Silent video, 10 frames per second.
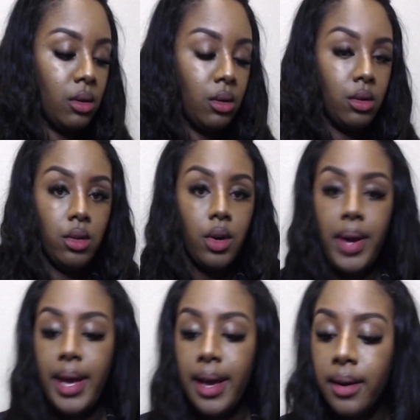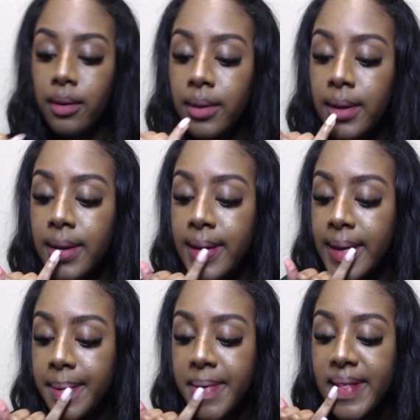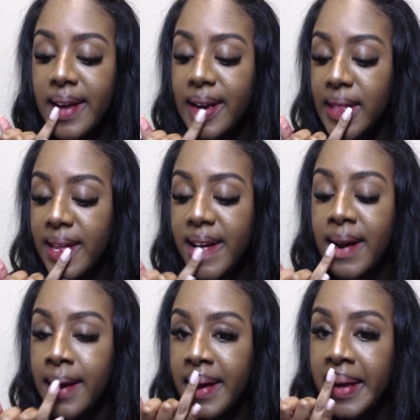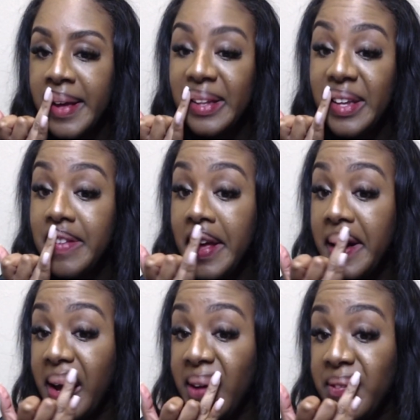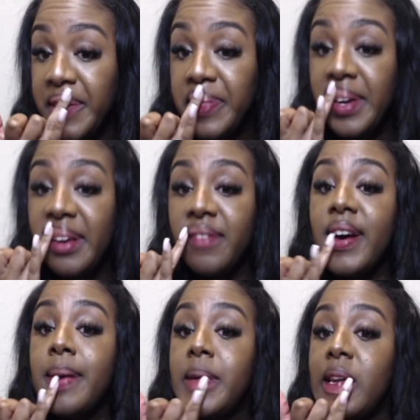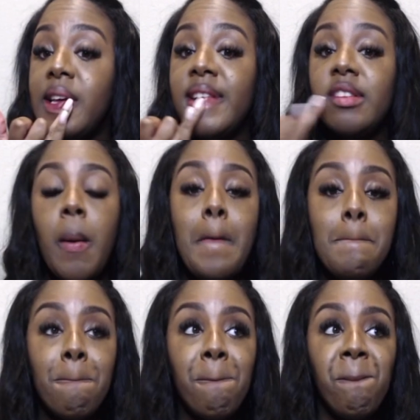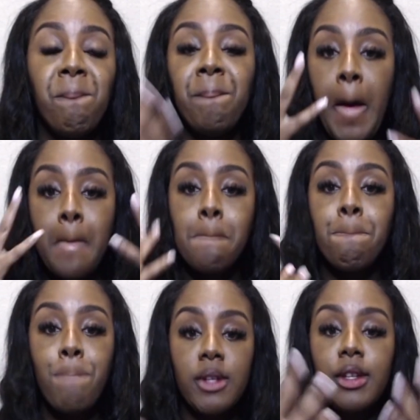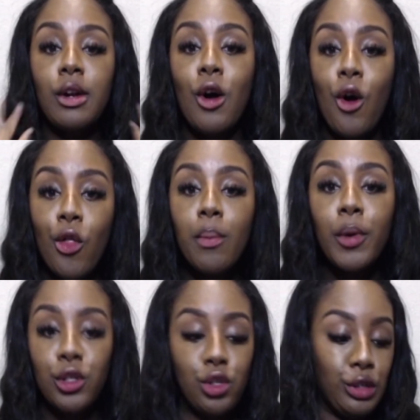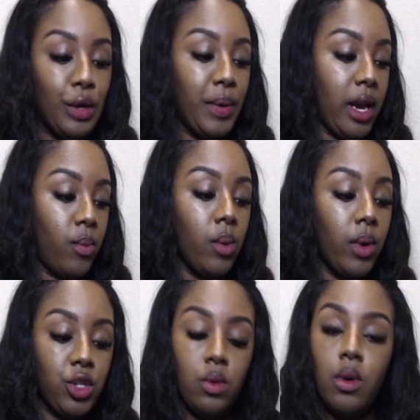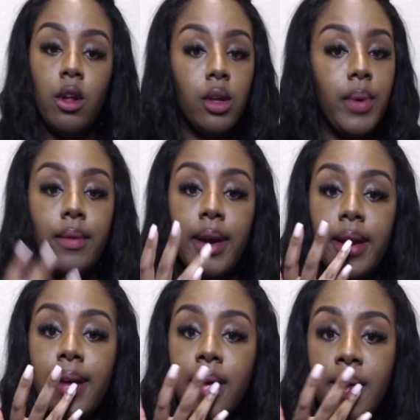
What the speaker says: So go ahead, put that on there. Leave that on for 3 to 5 minutes. Just let all the moisture soak in. We want you all the way ready.